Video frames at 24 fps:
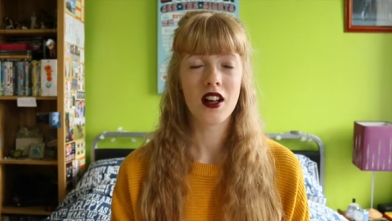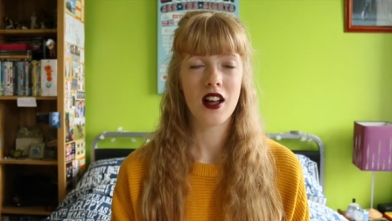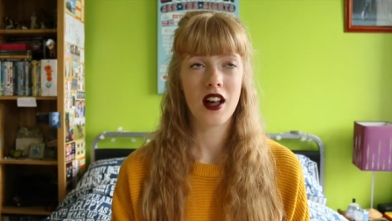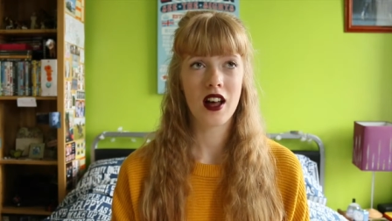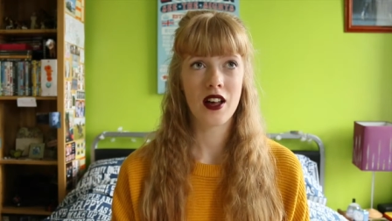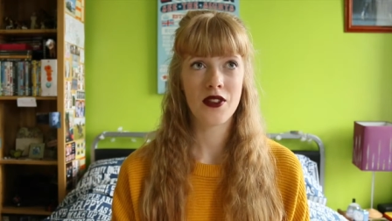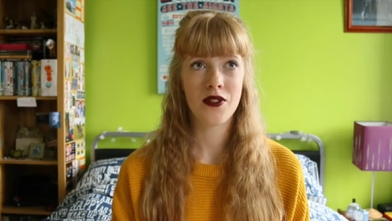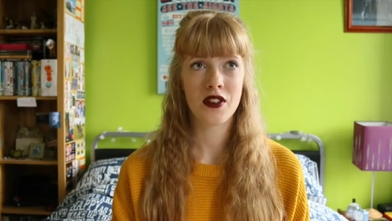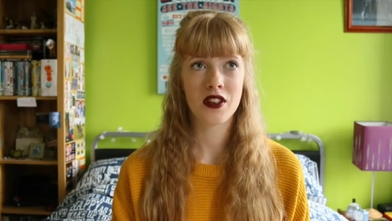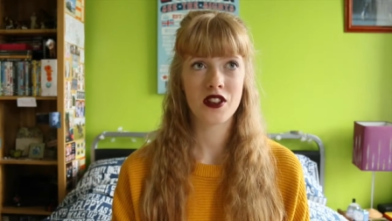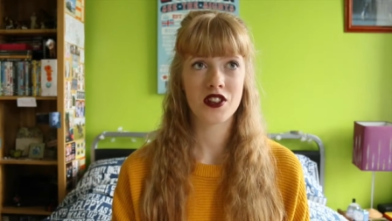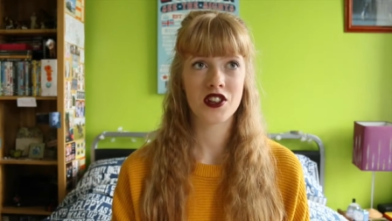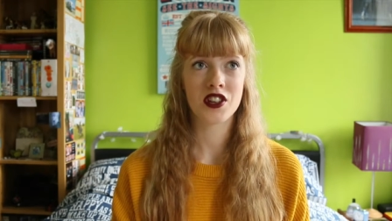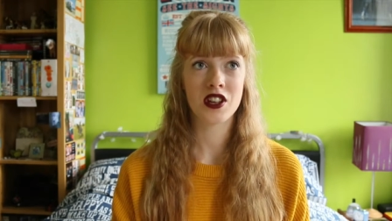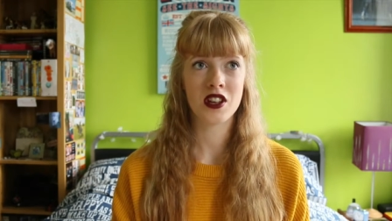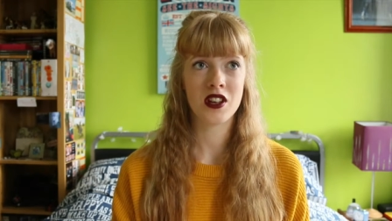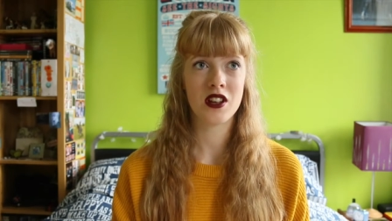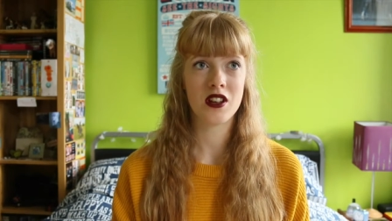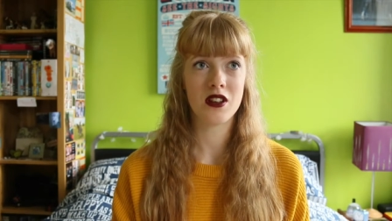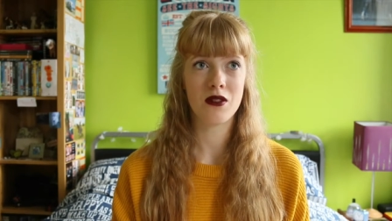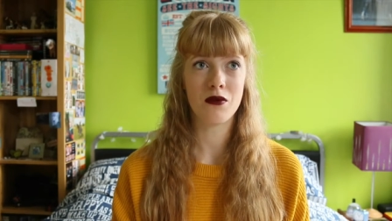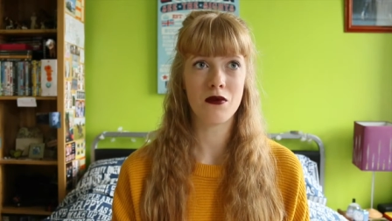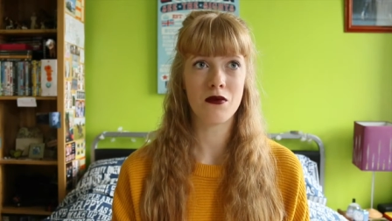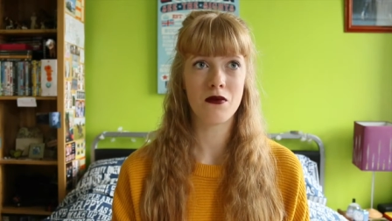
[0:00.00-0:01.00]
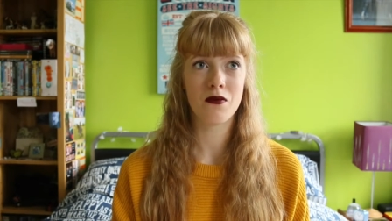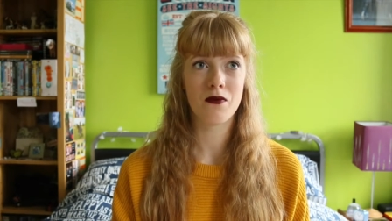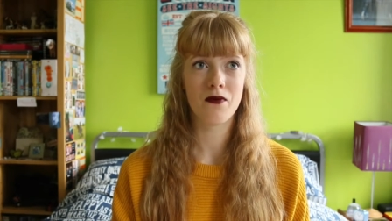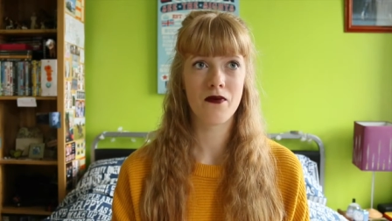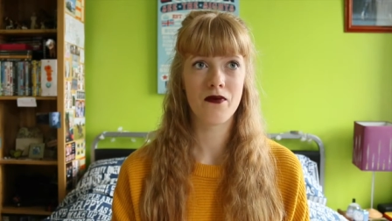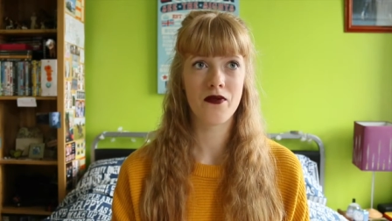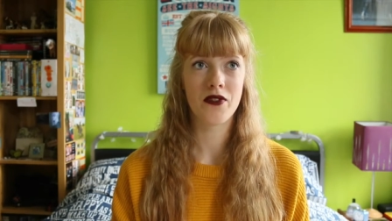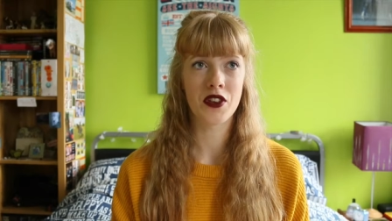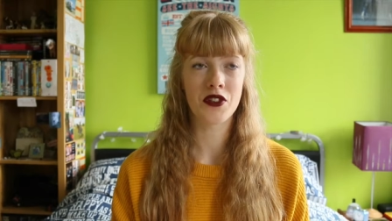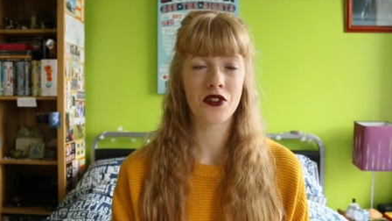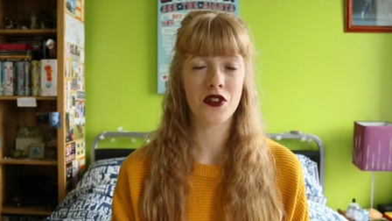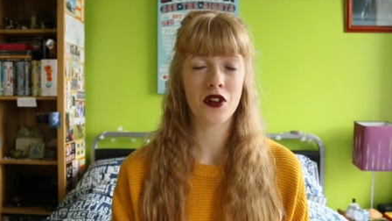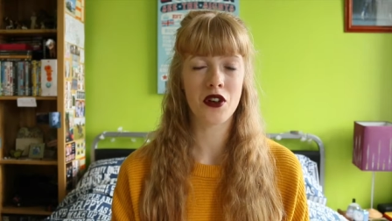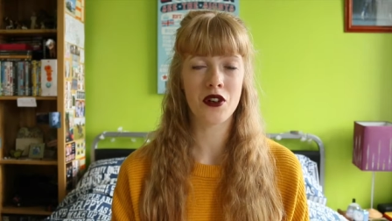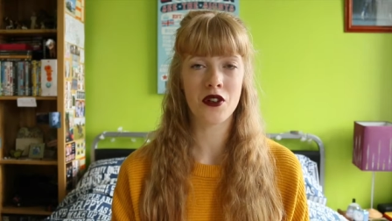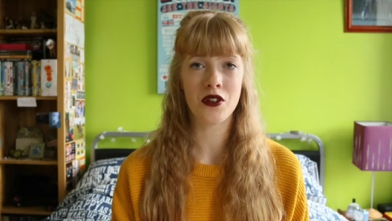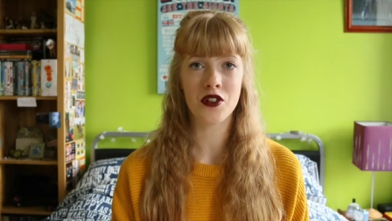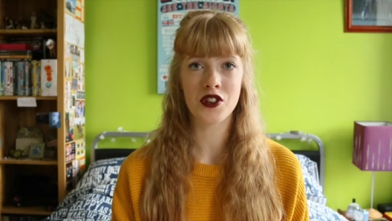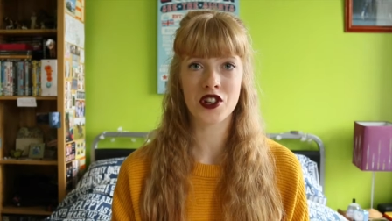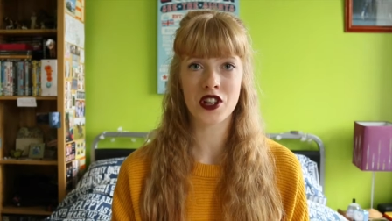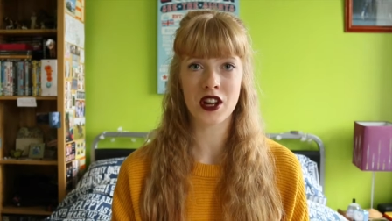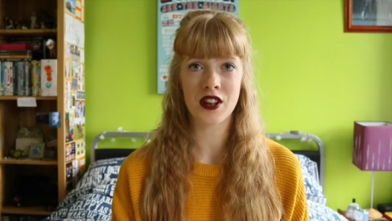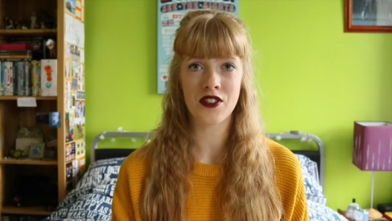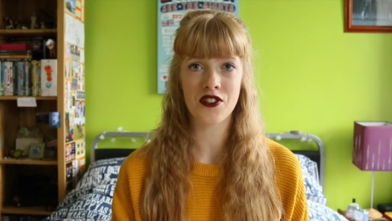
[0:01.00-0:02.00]
I think she has got a
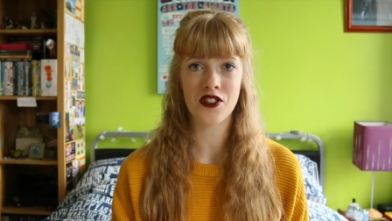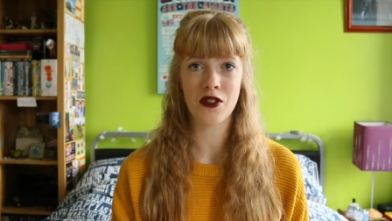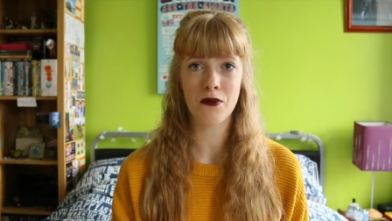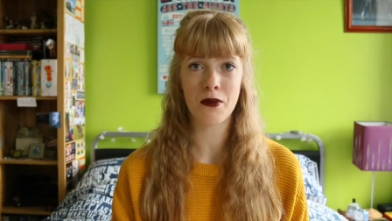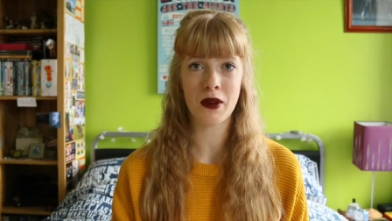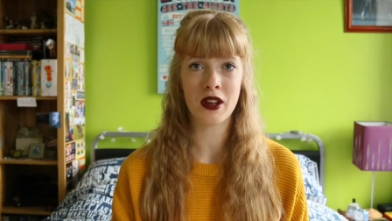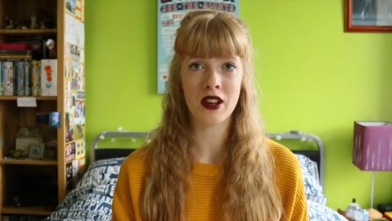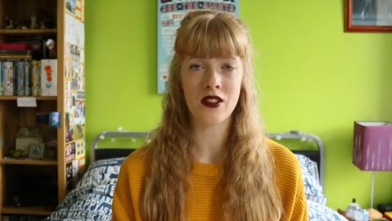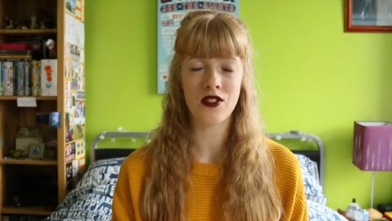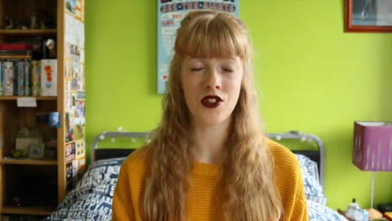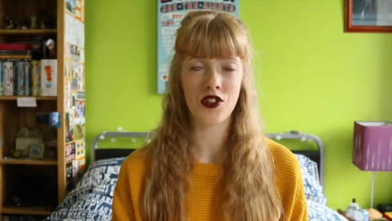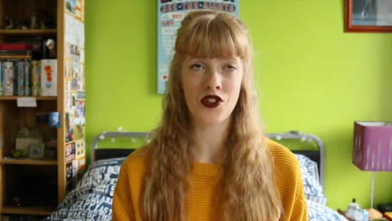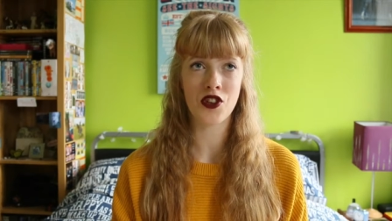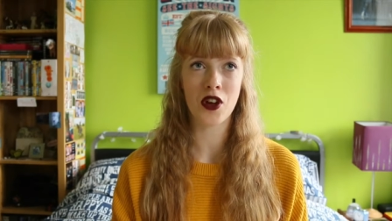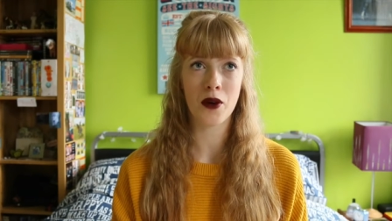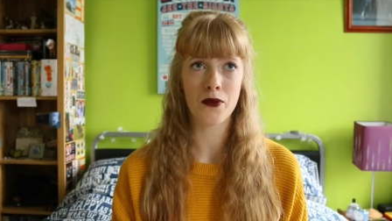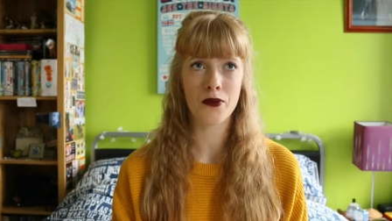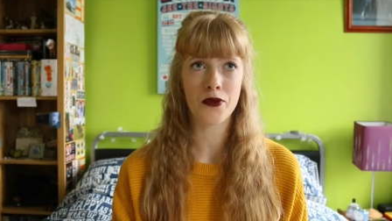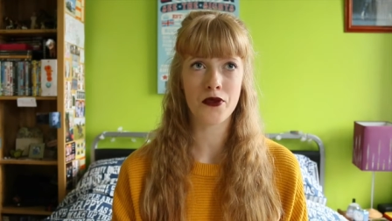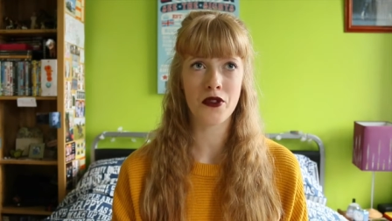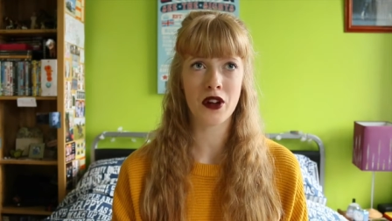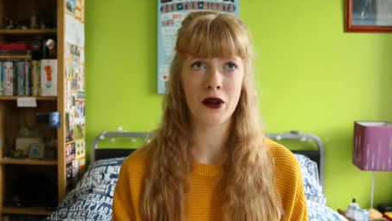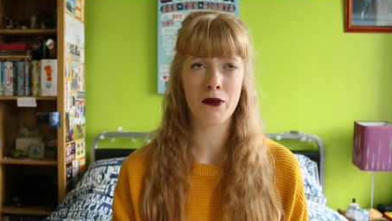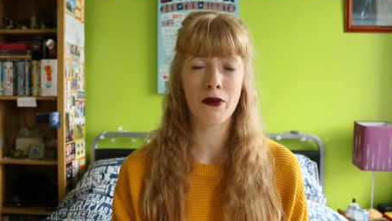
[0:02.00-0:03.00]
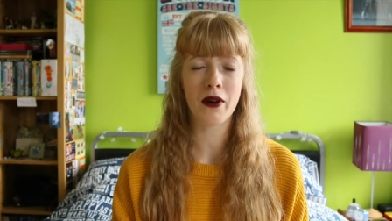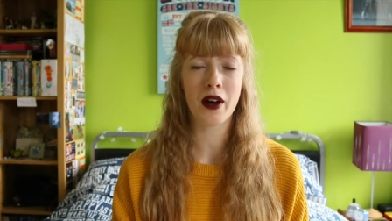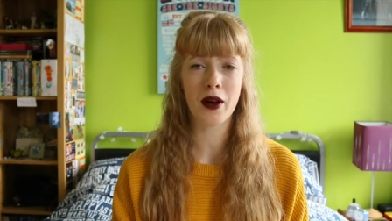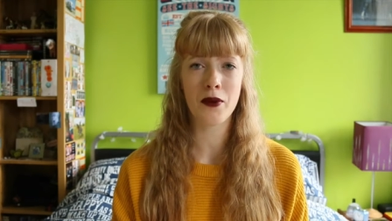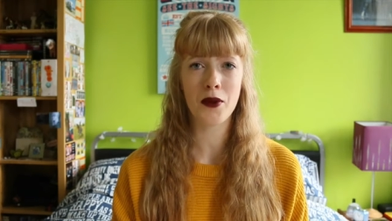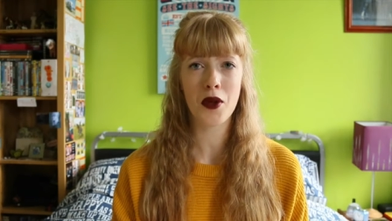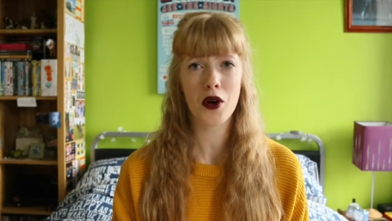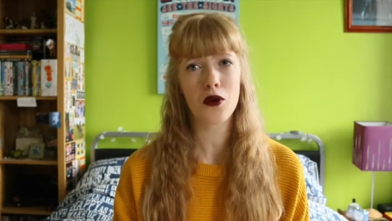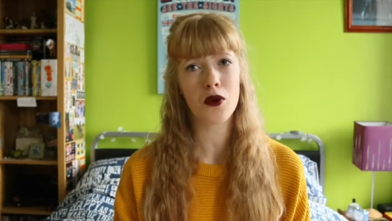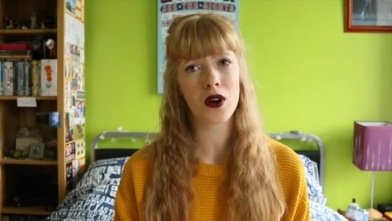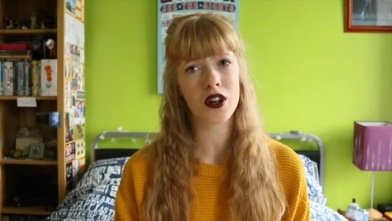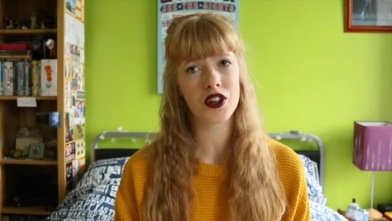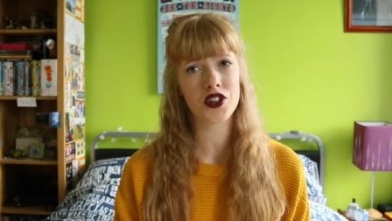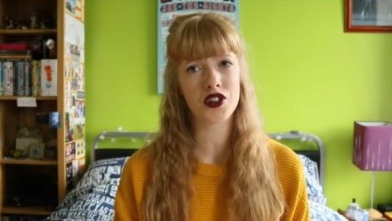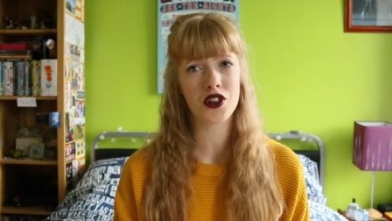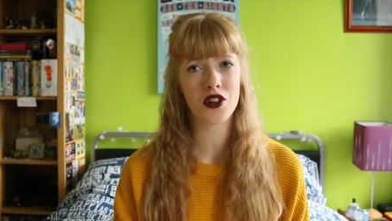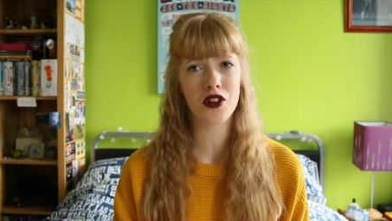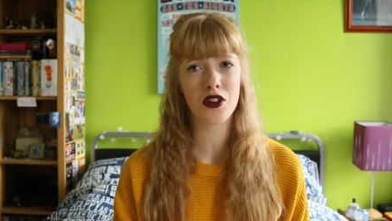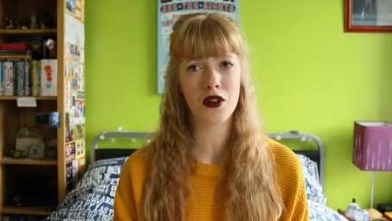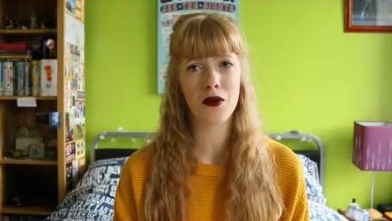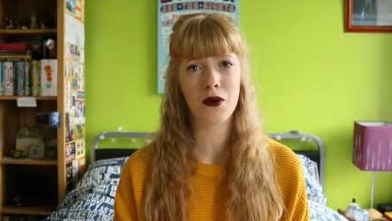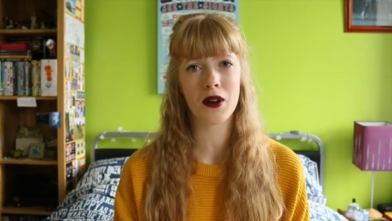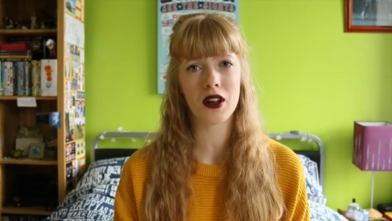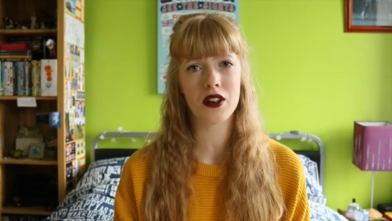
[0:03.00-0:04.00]
good chance of being in the top 3, but I'm not quite sure
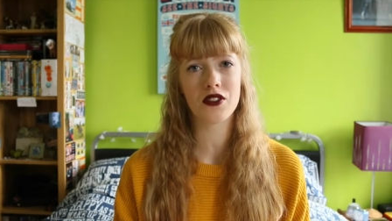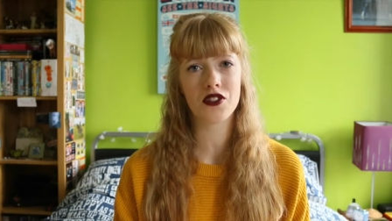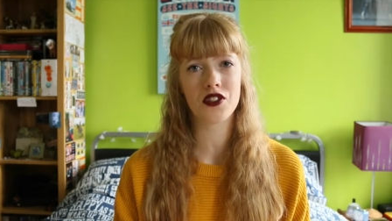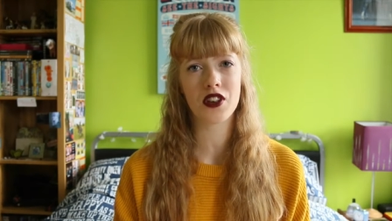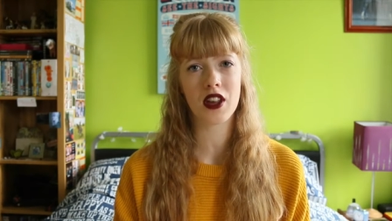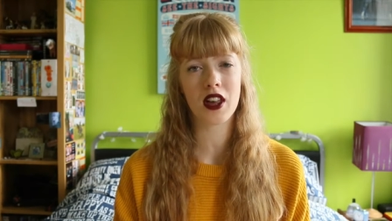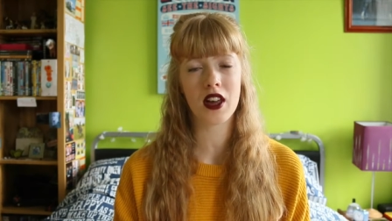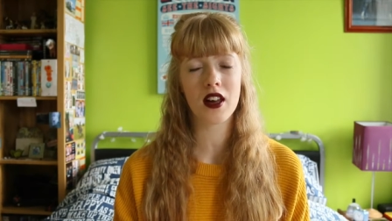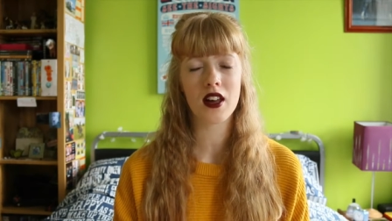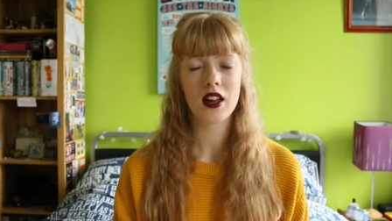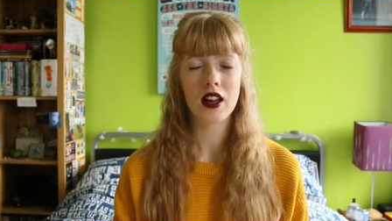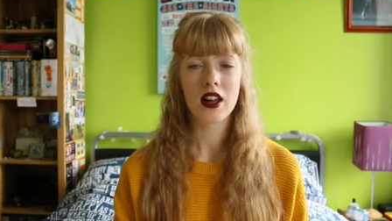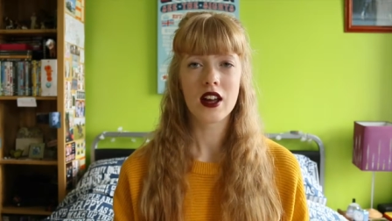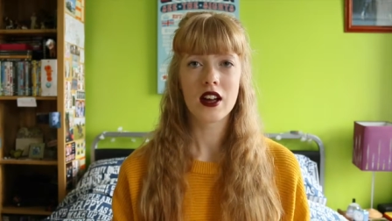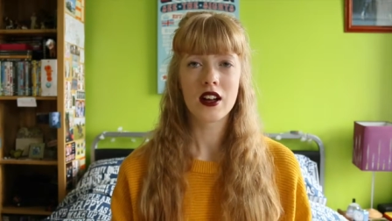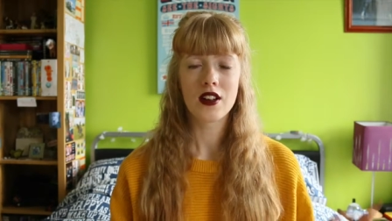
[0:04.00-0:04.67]
who else yet.